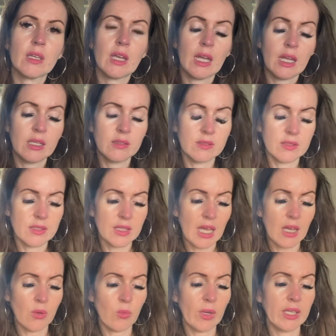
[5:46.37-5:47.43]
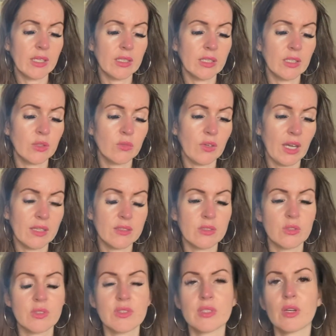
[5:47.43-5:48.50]
And that awakening you've had
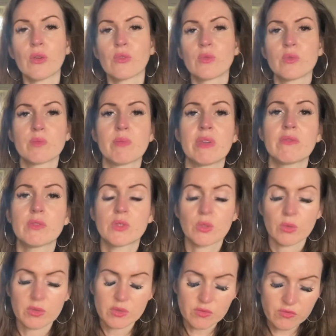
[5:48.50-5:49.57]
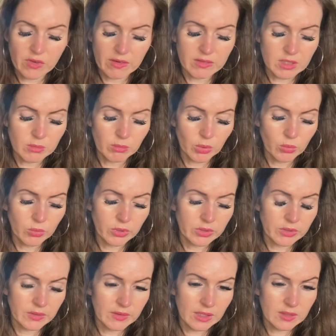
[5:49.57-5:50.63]
to yourself was pivotal. It was very
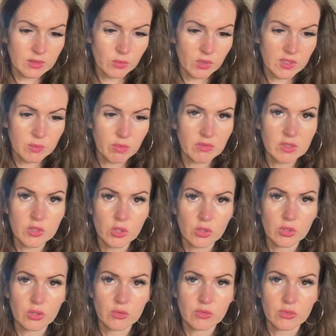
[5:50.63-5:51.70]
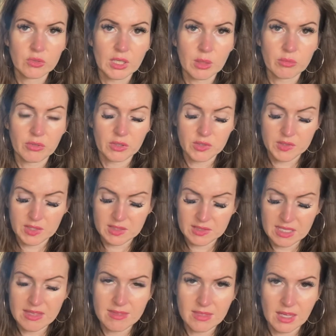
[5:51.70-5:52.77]
important, and that's why Spirit took you through that process
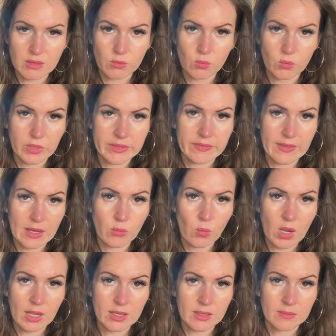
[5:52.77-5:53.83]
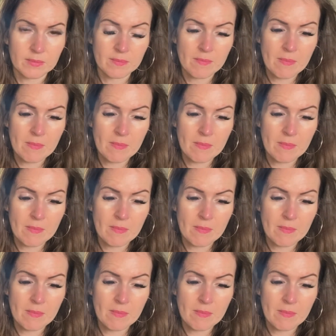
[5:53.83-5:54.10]
in that way.